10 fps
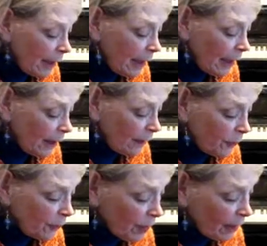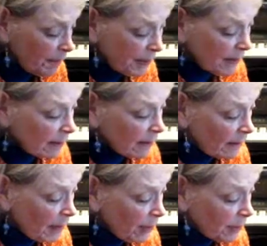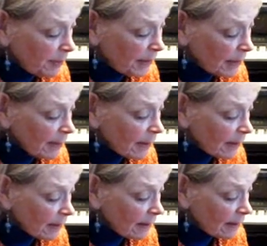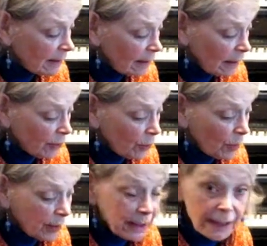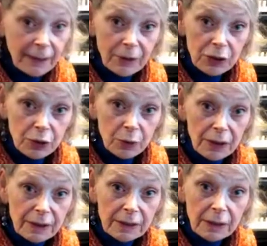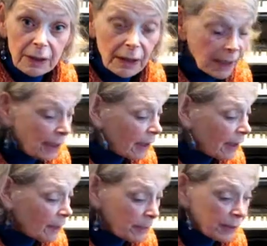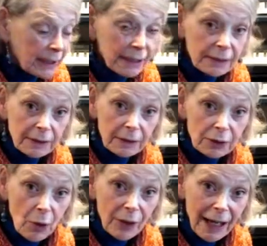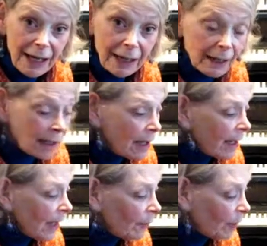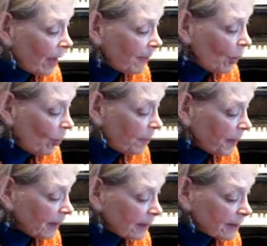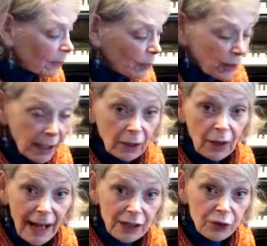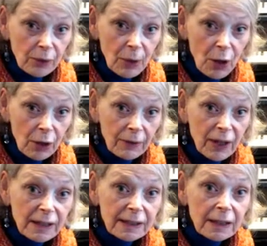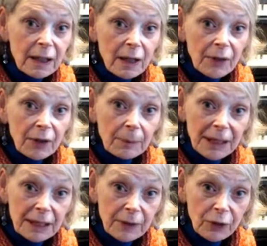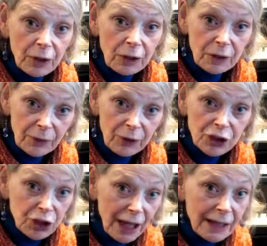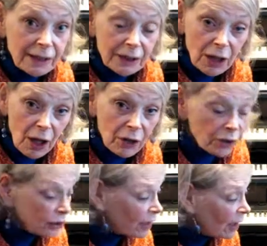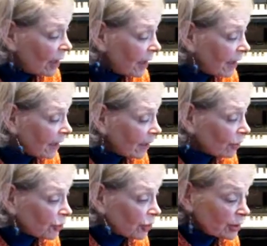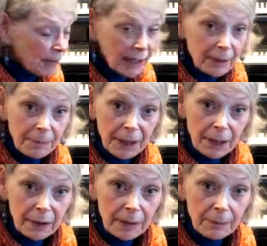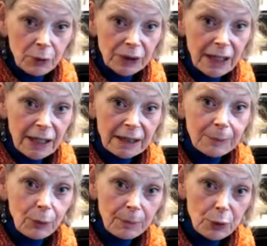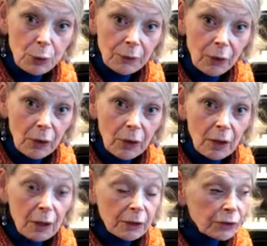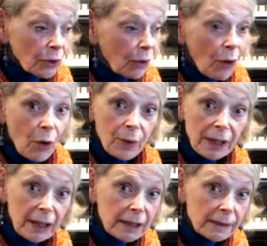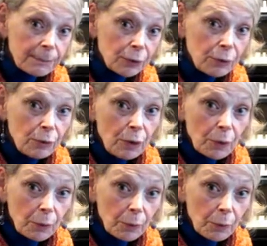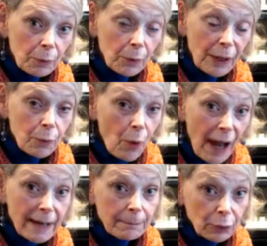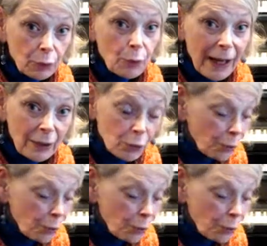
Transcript: And if you've got a piece about as big as this and you're willing to give it to us, and please donate it. And what I'm hoping is that we'll get glass from all of us that'll be in different shades and colors, and it'll just make the mosaics more beautiful. So all we need is blue, red, white, blue, and